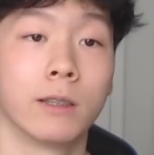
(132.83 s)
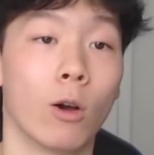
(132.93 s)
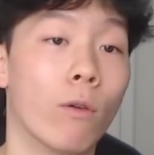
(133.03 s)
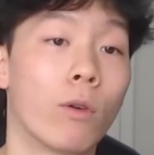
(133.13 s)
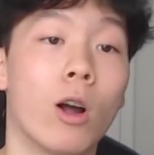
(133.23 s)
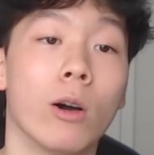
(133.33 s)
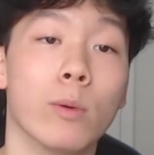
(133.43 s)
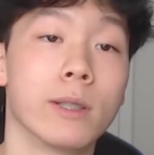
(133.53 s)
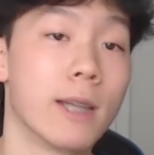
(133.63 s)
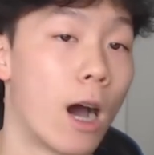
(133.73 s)
Overall, it
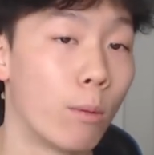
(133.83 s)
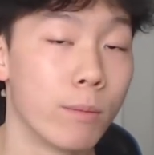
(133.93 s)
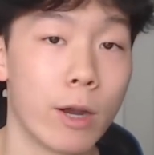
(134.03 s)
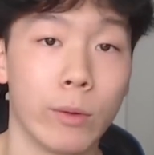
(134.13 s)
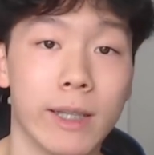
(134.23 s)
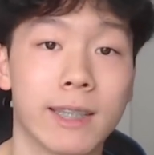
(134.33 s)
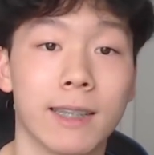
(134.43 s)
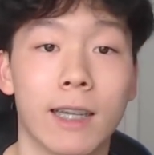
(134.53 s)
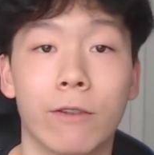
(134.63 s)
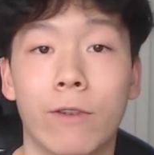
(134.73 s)
was an album that really
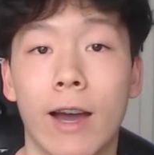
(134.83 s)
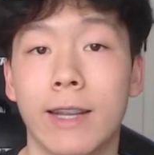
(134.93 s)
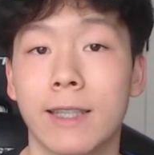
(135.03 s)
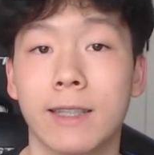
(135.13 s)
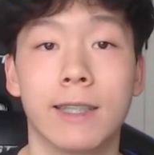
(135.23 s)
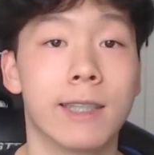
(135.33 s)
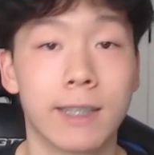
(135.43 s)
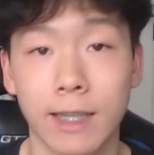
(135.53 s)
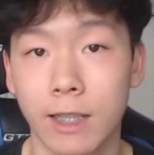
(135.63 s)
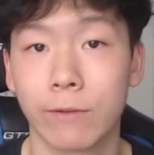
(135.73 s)
solidified his
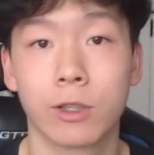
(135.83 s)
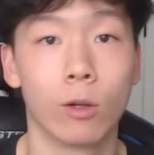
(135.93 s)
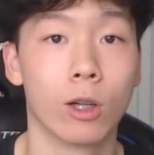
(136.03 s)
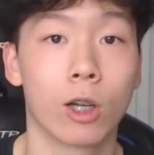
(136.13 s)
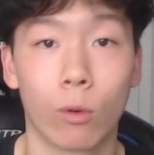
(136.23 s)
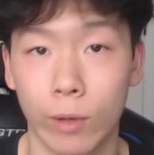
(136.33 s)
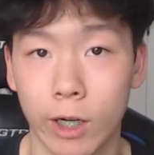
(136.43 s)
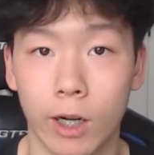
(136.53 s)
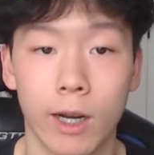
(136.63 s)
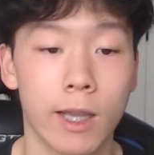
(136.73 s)
distinctive solo
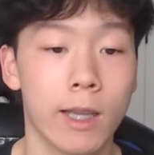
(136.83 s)
career,